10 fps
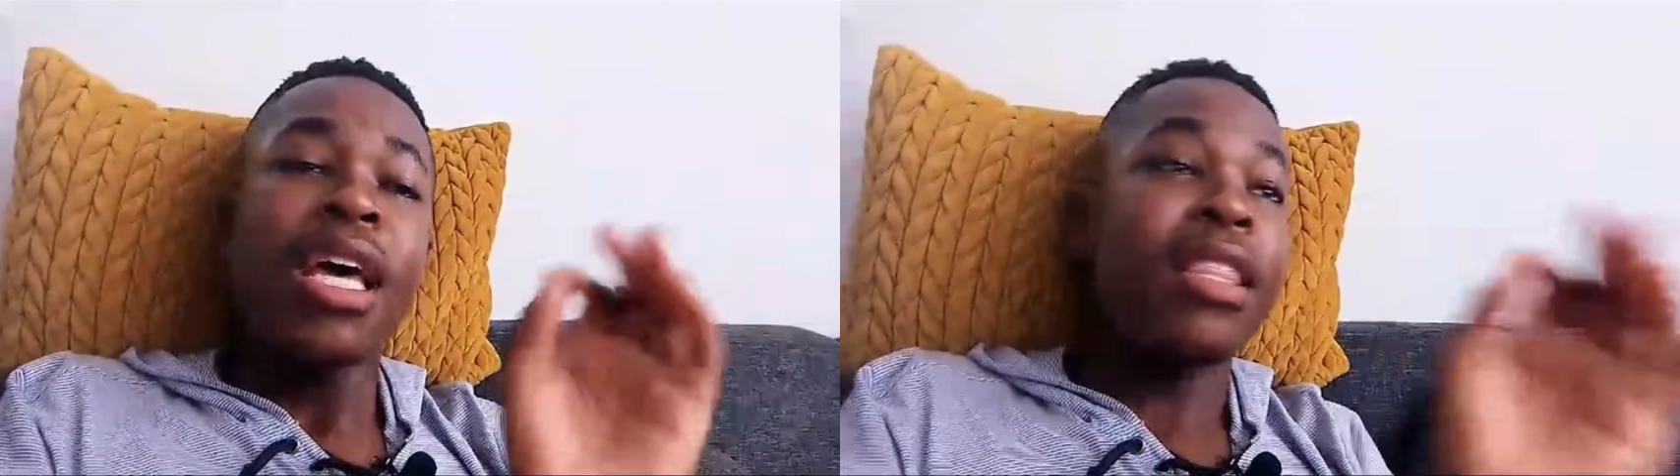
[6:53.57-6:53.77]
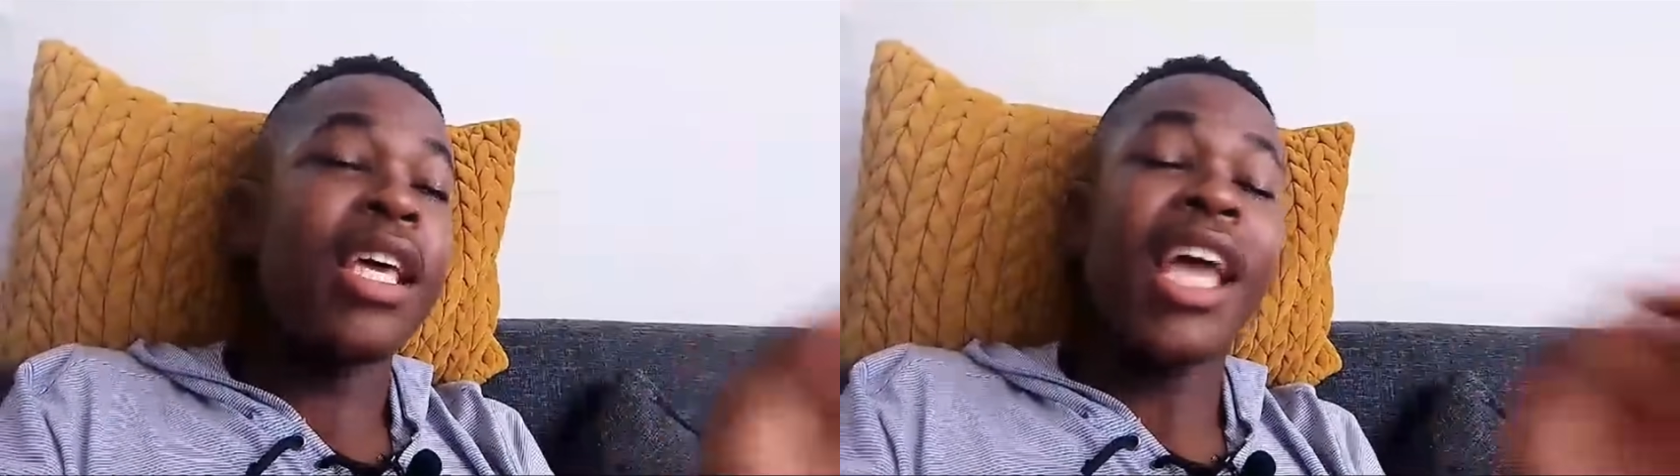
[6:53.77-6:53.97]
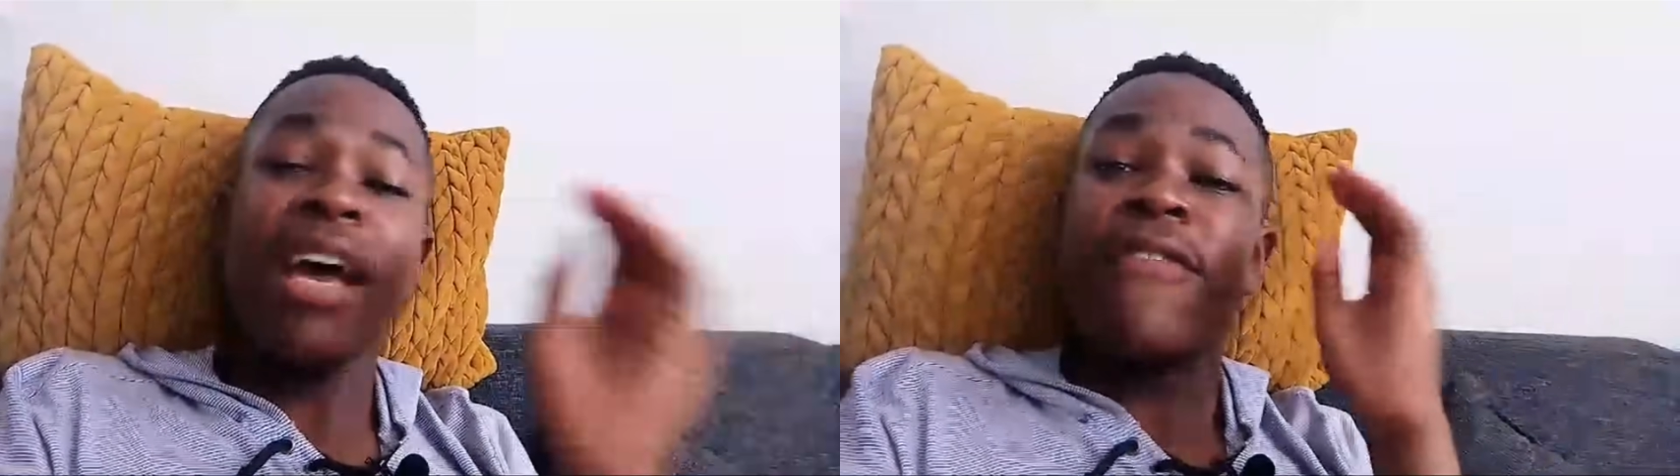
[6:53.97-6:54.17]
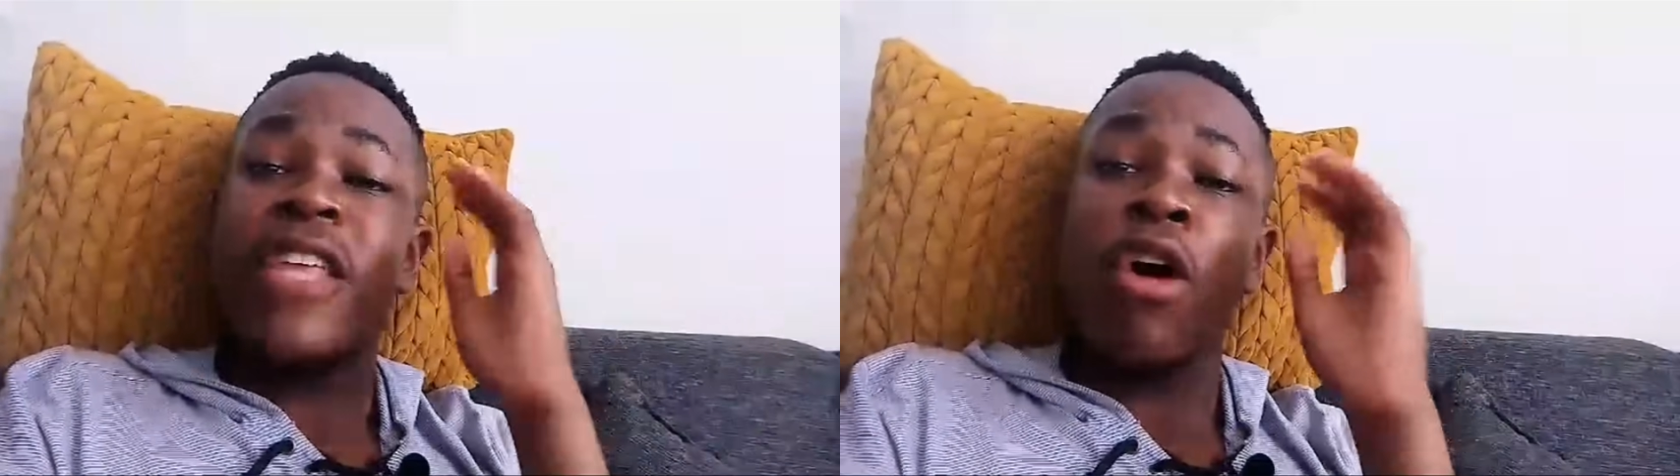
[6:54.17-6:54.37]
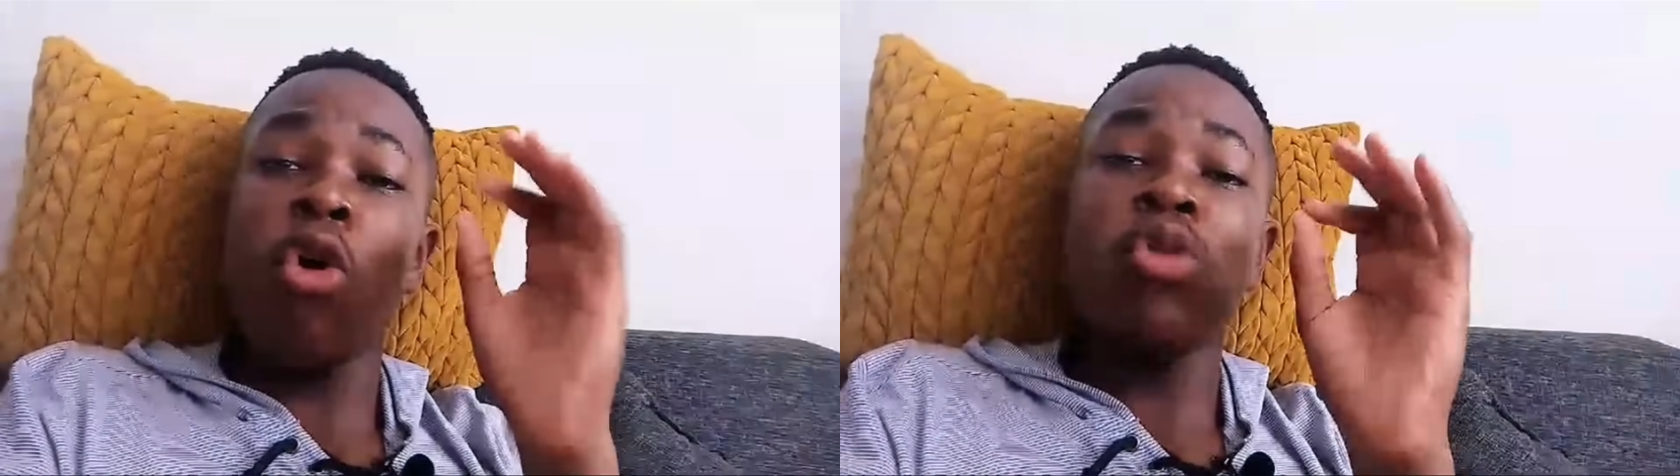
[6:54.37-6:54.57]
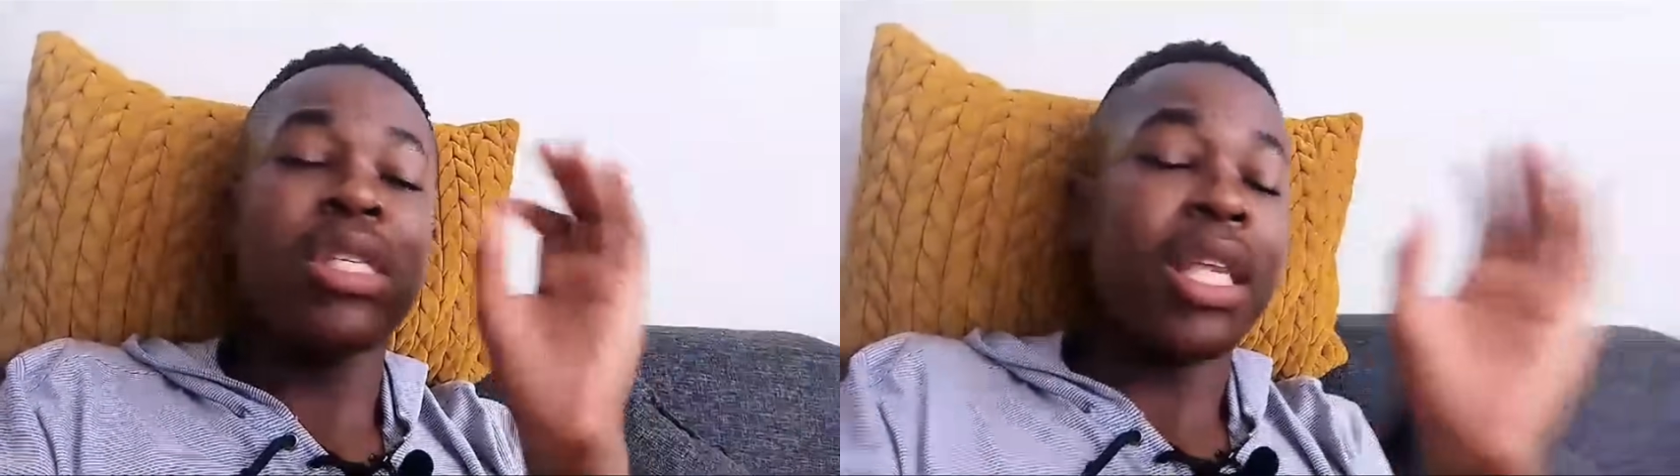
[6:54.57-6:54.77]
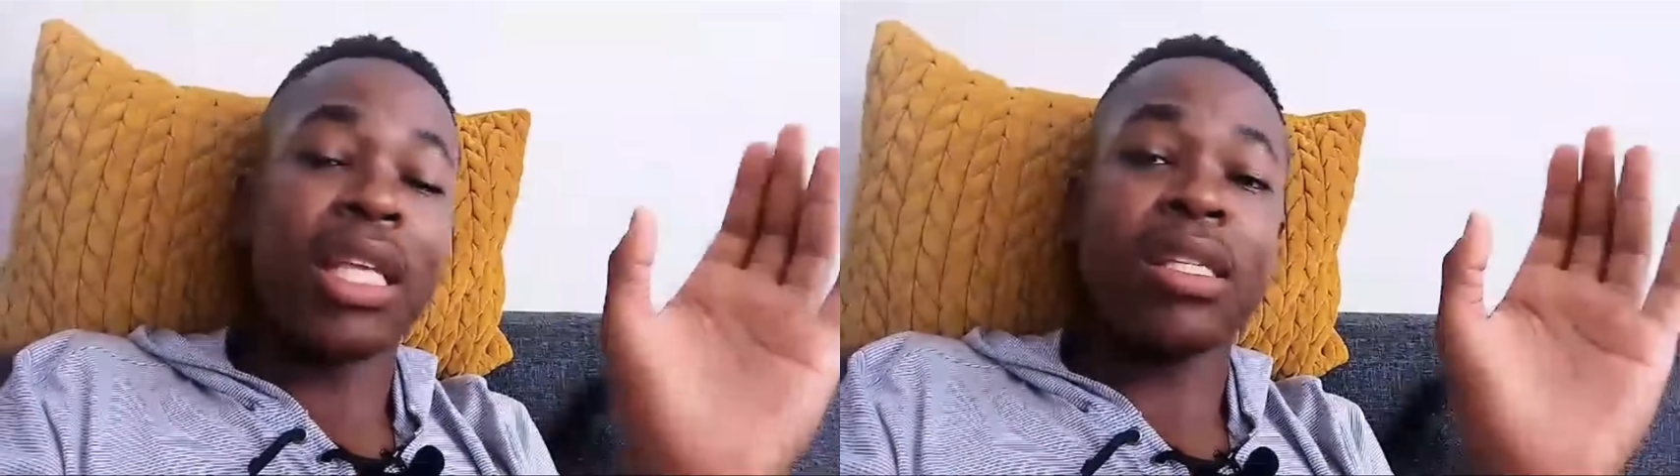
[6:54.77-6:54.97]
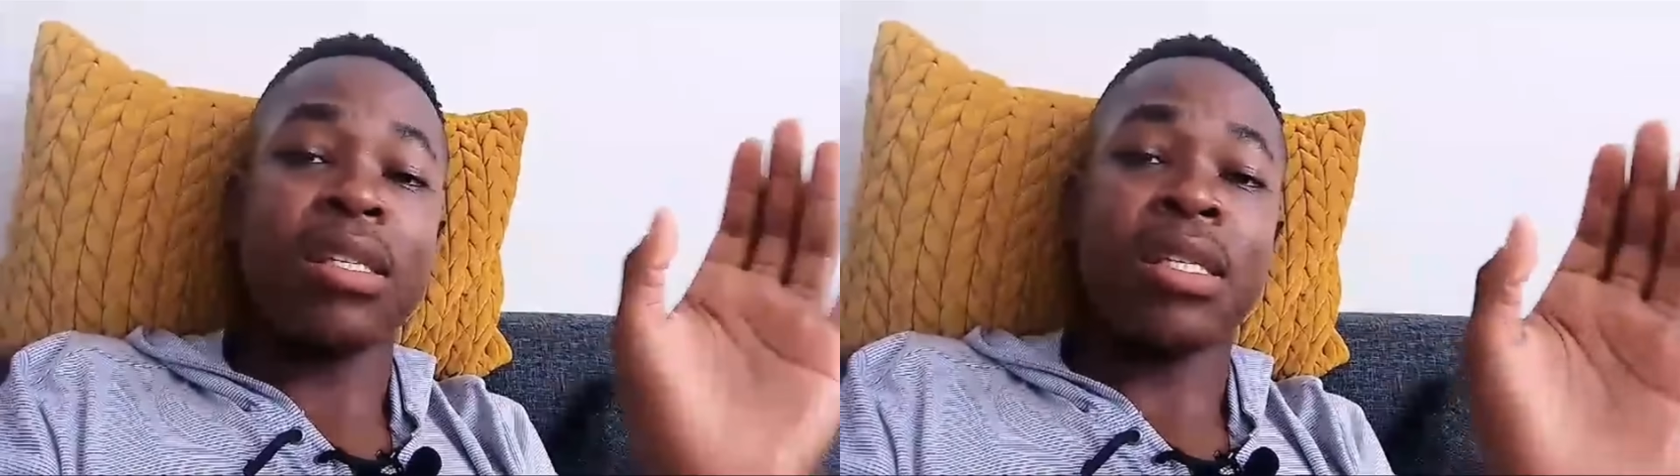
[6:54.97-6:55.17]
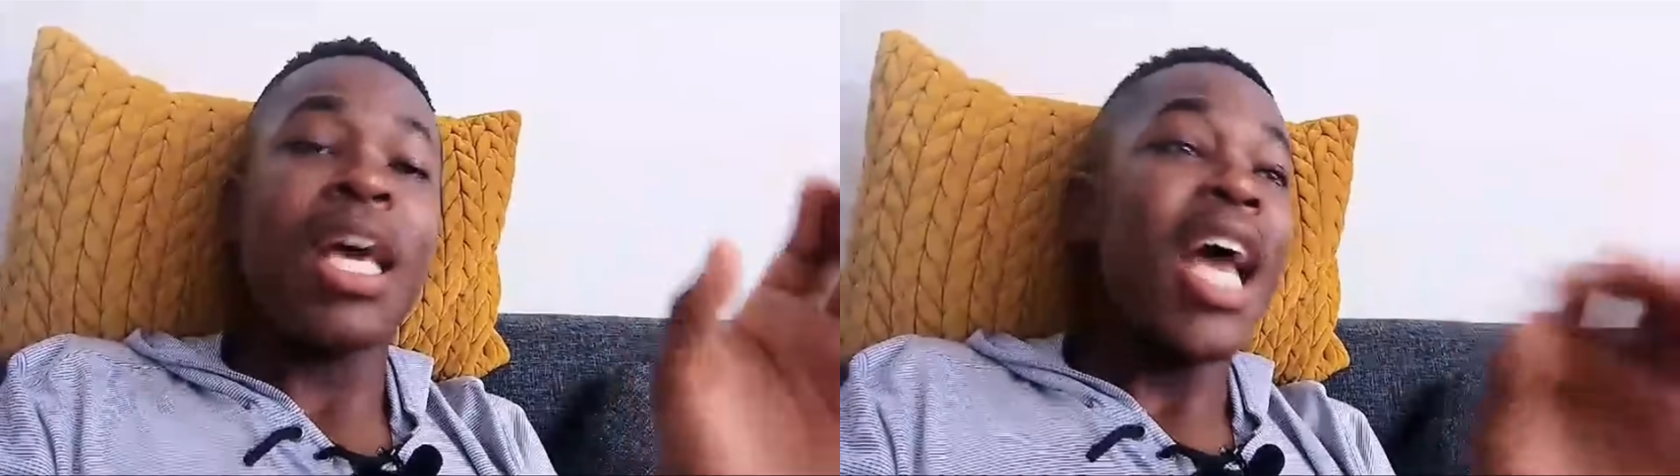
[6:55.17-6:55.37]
They have their own stresses